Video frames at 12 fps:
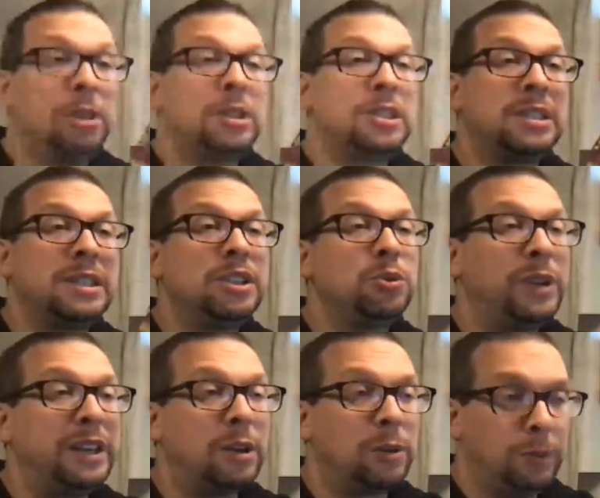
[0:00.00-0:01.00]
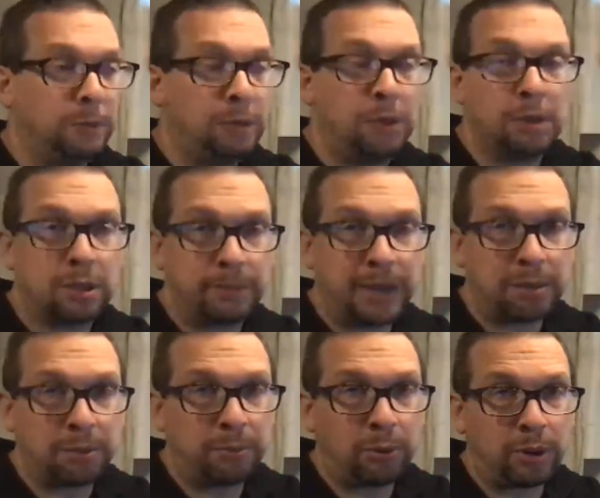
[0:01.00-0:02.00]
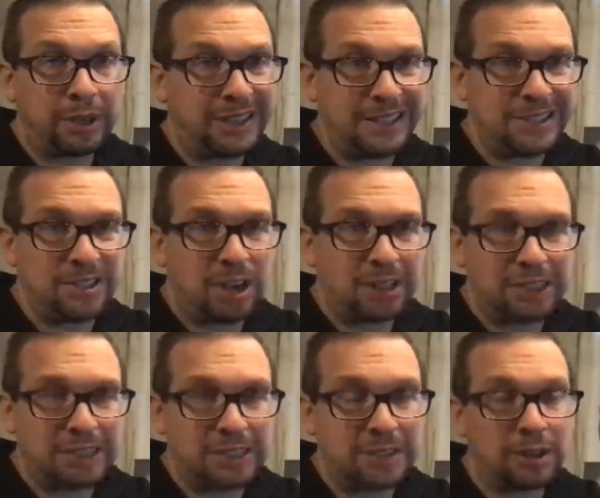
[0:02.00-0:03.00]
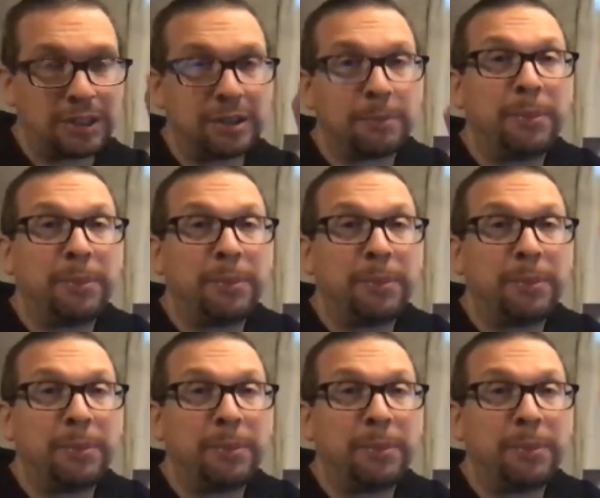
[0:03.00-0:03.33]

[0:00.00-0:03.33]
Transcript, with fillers: Seeeduino compatible board is not listed on here,